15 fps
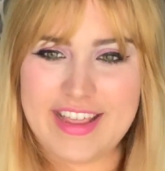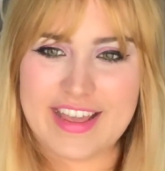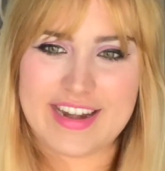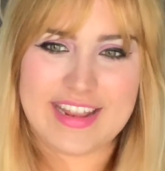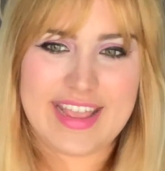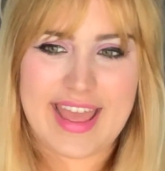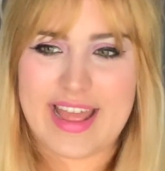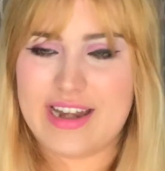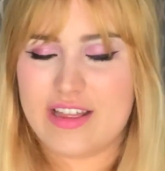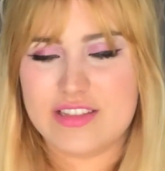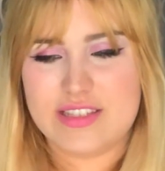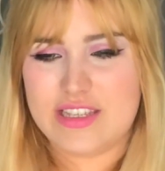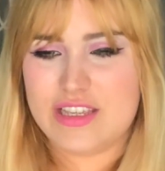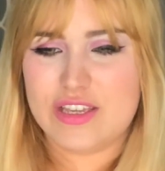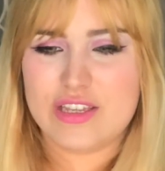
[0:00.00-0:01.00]
And again, as
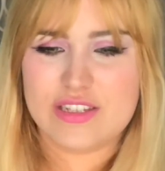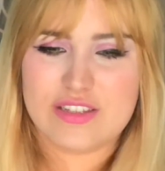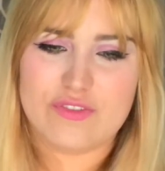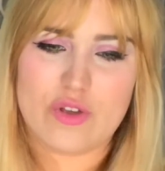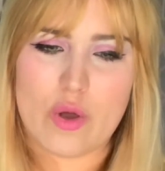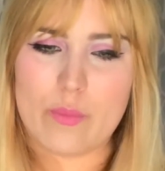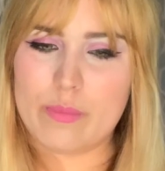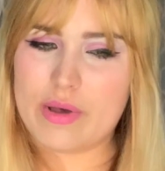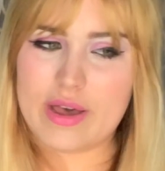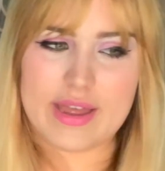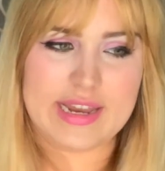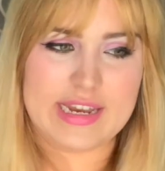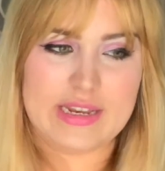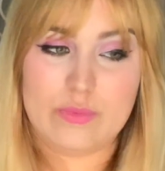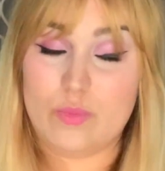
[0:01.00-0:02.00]
the years have gone by,